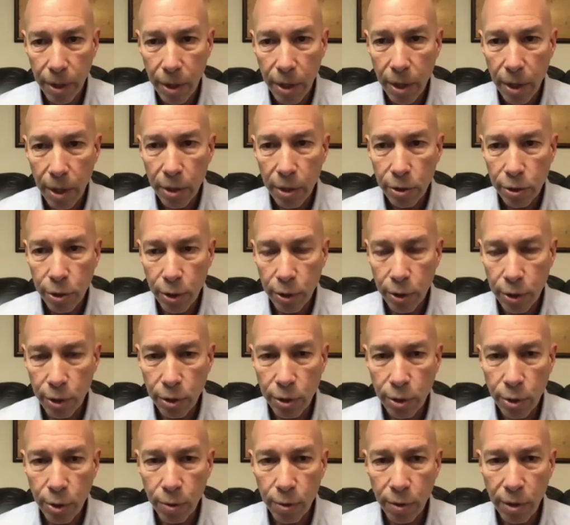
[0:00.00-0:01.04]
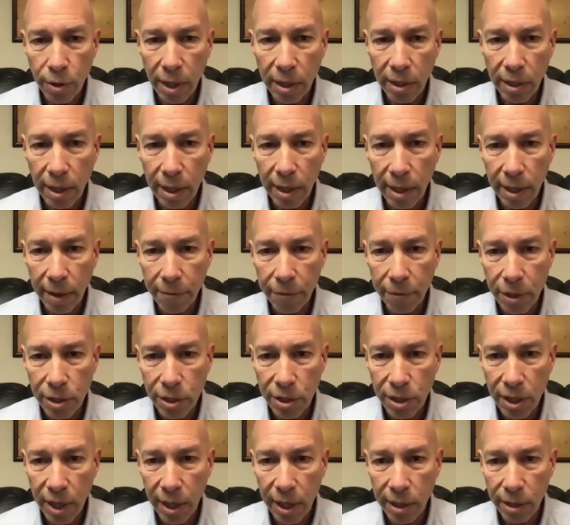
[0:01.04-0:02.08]
So the two that they have
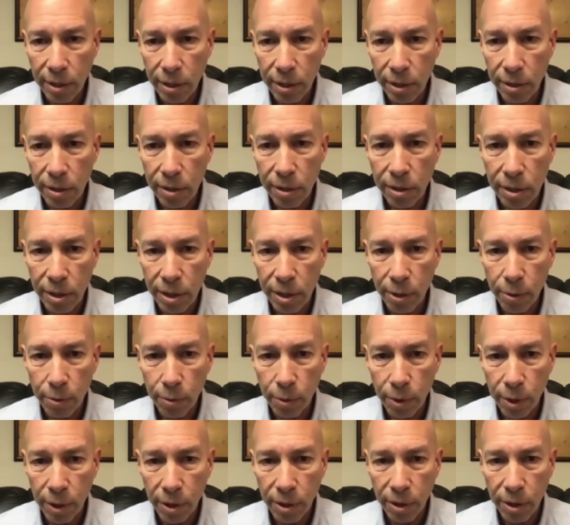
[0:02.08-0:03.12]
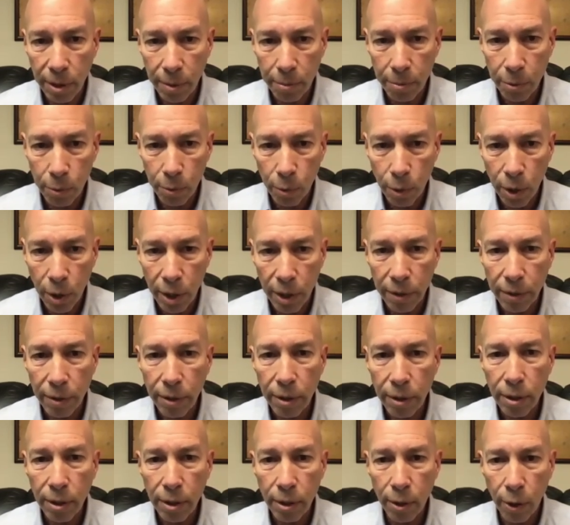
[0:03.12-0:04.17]
extended deal with, number one,
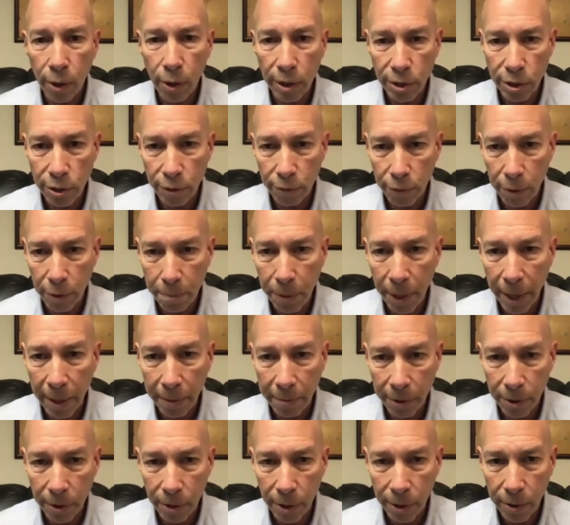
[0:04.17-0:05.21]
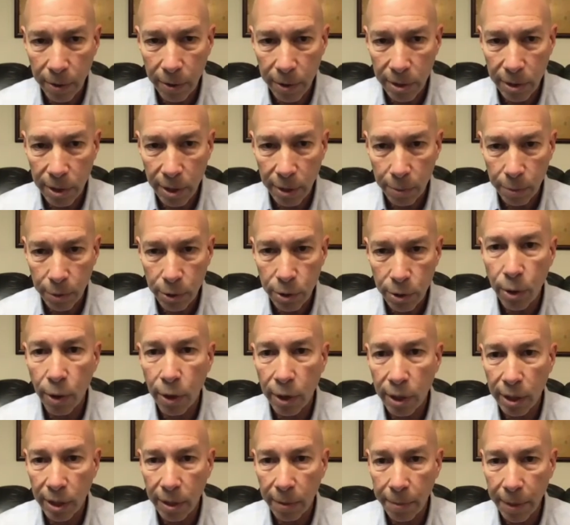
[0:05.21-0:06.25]
the hardship repayment notice that we're
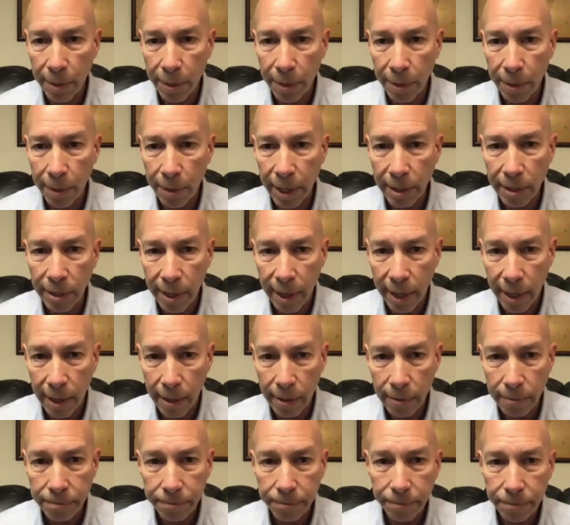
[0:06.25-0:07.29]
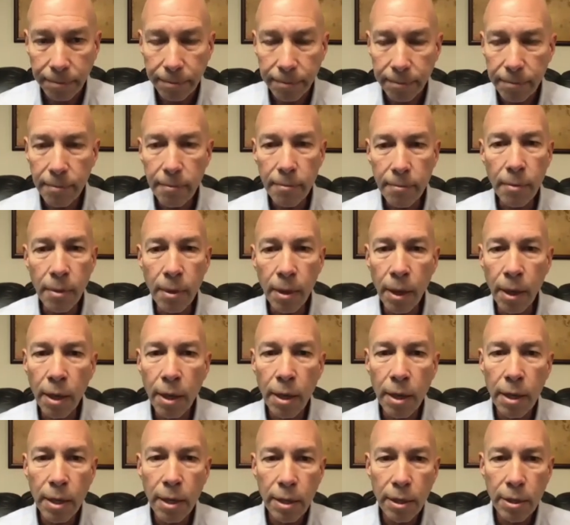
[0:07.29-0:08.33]
talking about now.
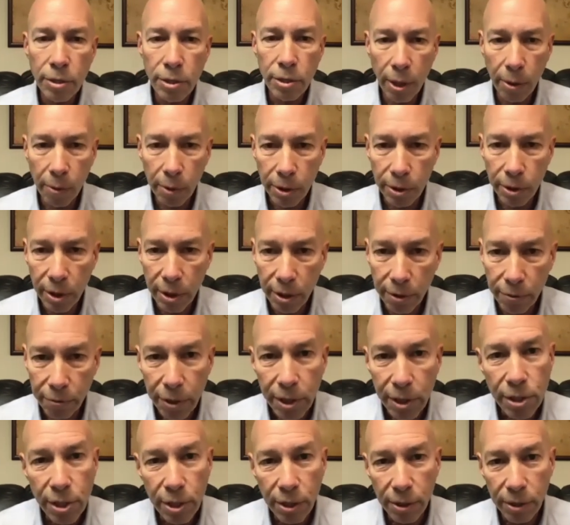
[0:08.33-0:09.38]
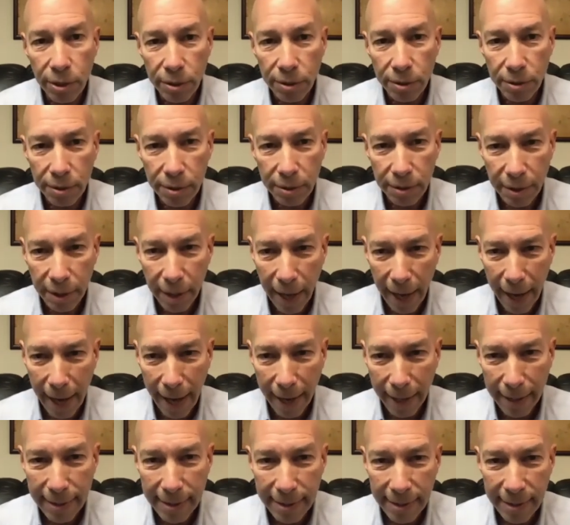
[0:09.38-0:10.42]
So under the original
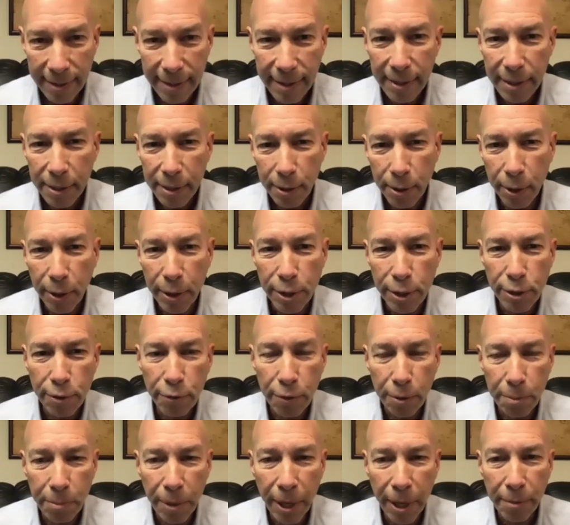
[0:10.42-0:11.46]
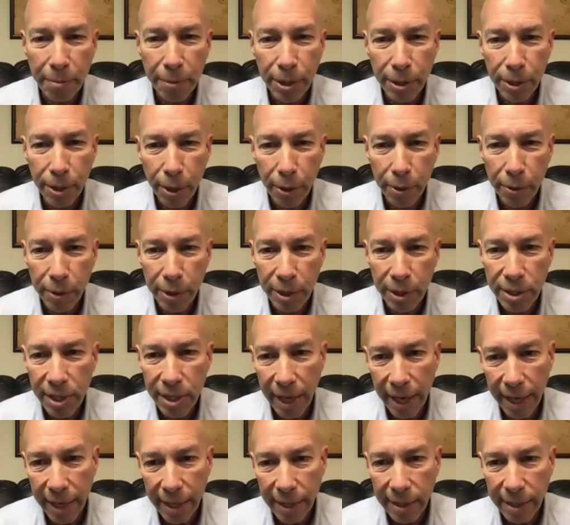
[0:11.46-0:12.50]
act, the hardship repayment notice
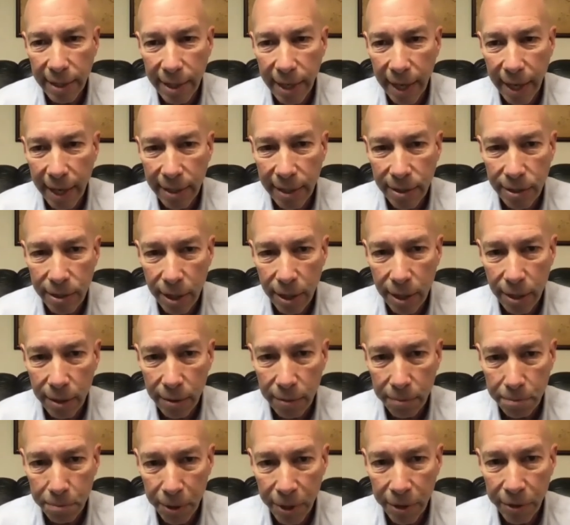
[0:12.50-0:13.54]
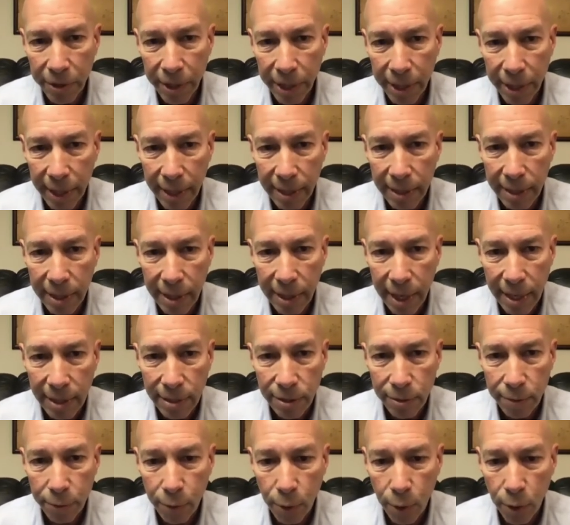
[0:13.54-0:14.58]
ended as of
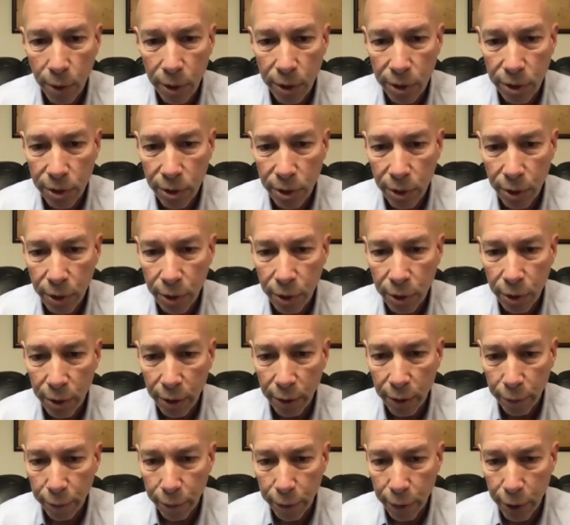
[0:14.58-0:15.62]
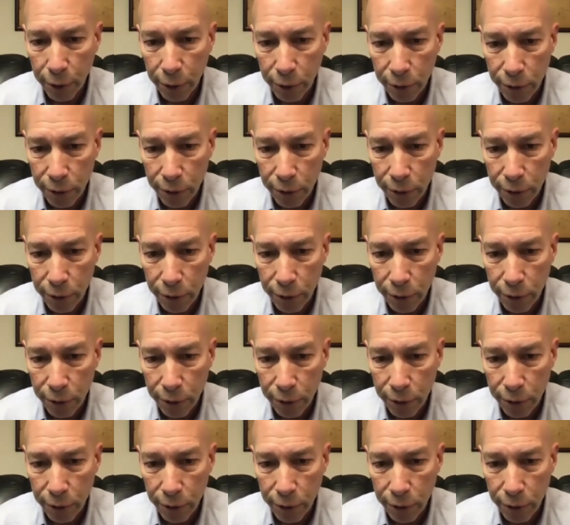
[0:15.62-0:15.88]
August the 31st.